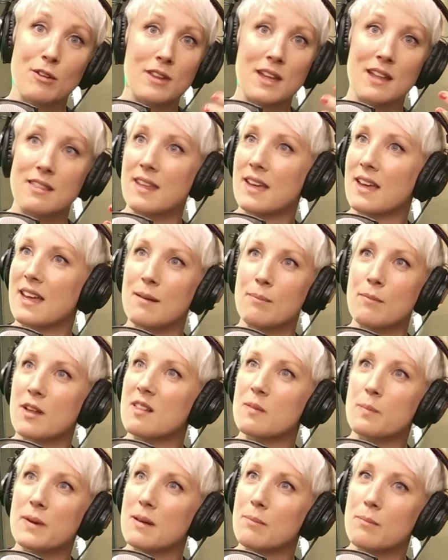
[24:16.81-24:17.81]
they think it
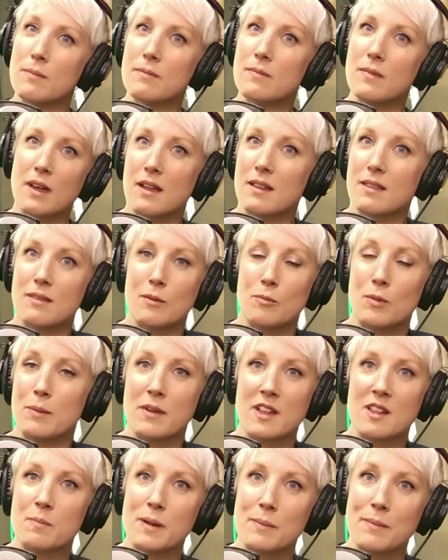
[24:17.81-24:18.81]
must be that we
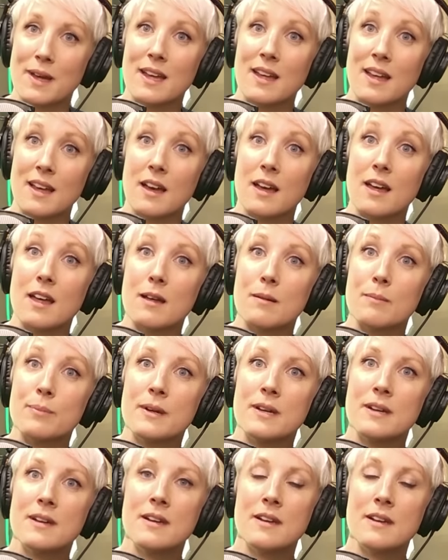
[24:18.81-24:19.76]
must be making it up.